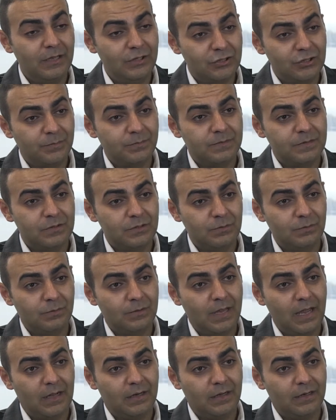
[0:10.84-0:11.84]
Egypt to
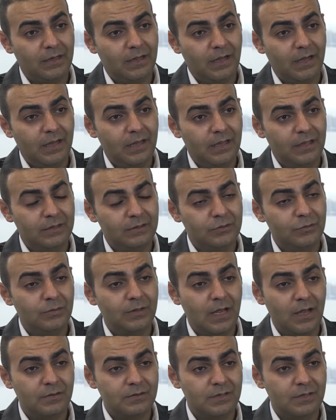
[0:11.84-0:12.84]
Canada in
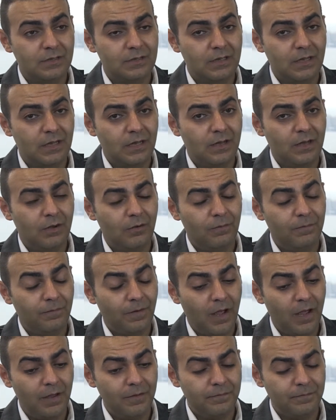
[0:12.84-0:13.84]

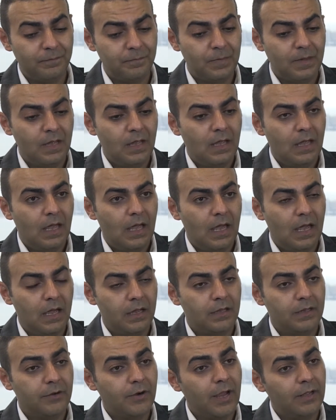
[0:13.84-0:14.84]
2005. Uh,
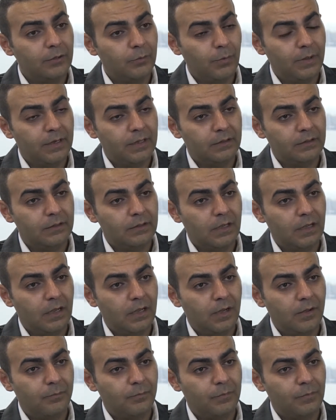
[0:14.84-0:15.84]
I graduated
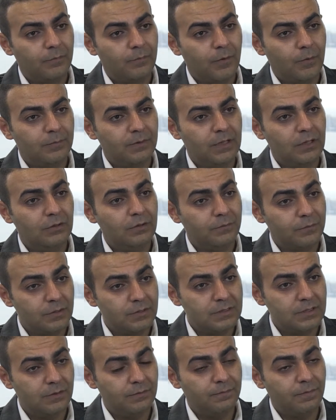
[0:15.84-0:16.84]
um, from the
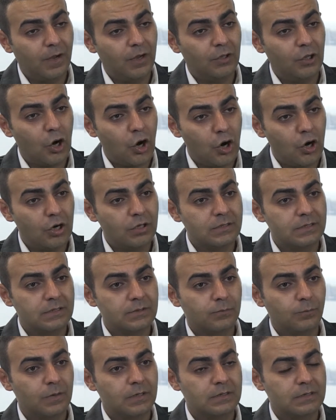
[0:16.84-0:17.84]
University of Fine
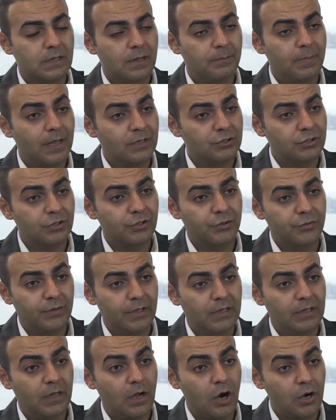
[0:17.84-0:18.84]
Arts with a bachelor
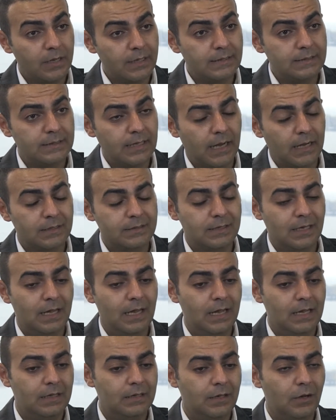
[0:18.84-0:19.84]
degree in architect,
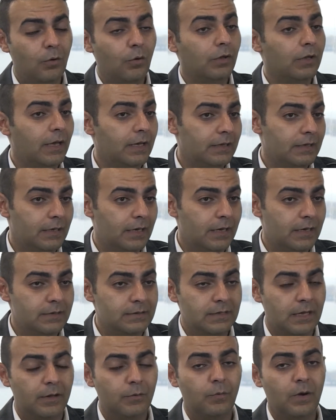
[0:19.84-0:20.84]
and the whole idea
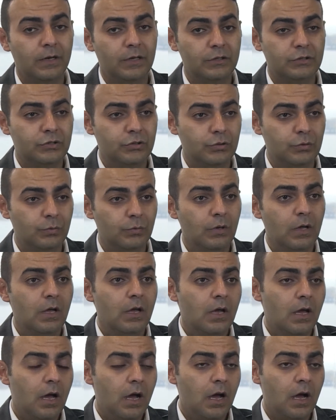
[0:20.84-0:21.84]
is I wanted to
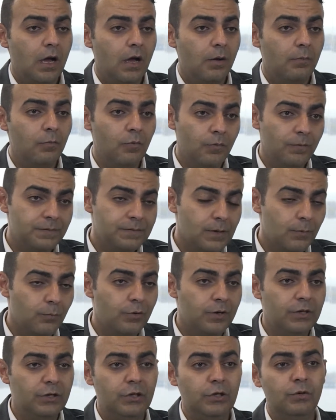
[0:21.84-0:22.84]
uh, move
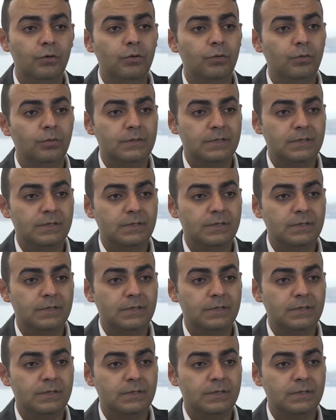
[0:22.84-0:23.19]
somewhere new,